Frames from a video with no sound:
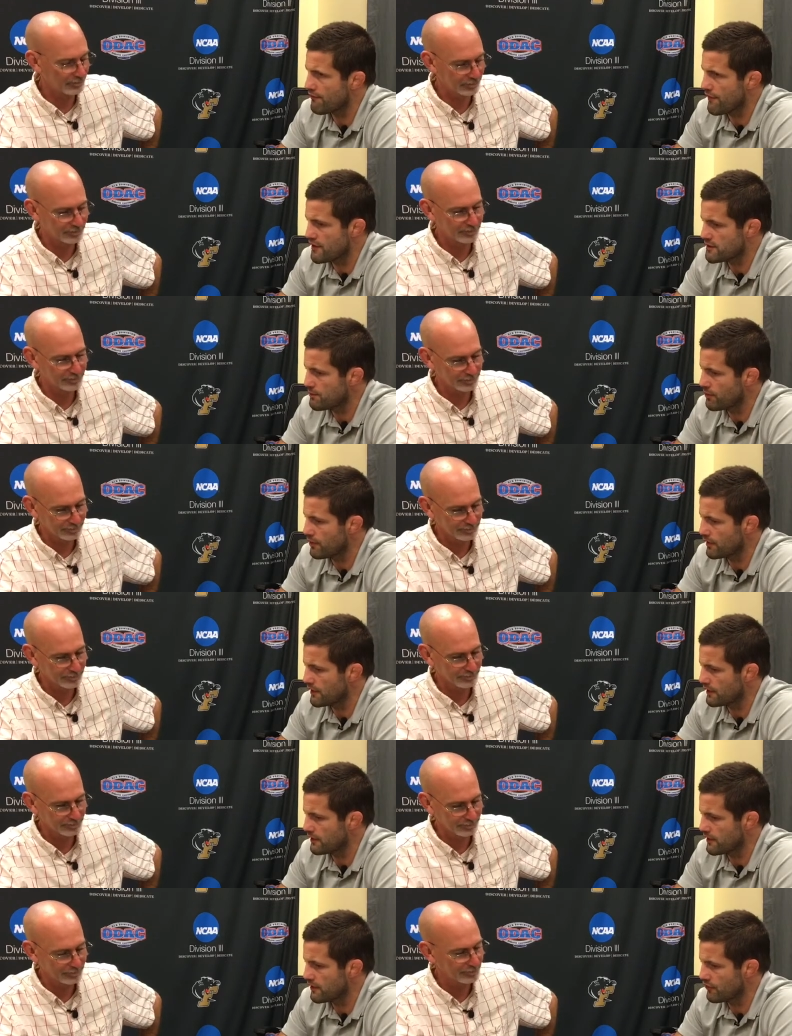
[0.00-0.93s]
Speaker 1: Facebook
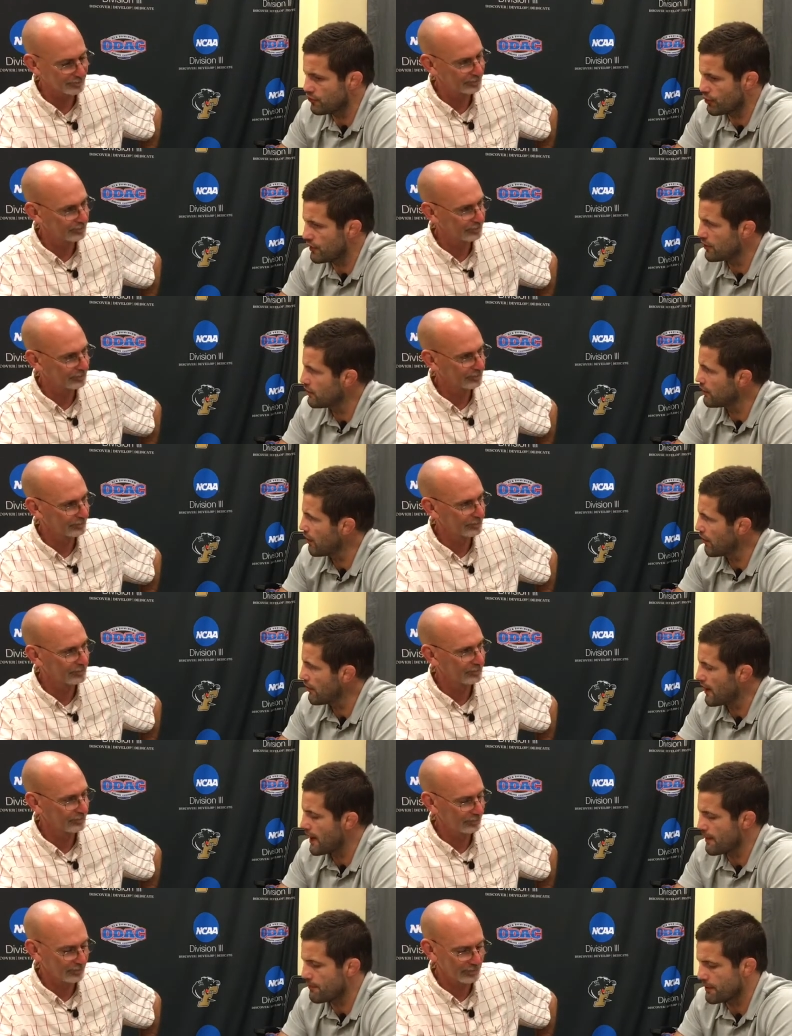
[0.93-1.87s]
and, and, Twitter and all that.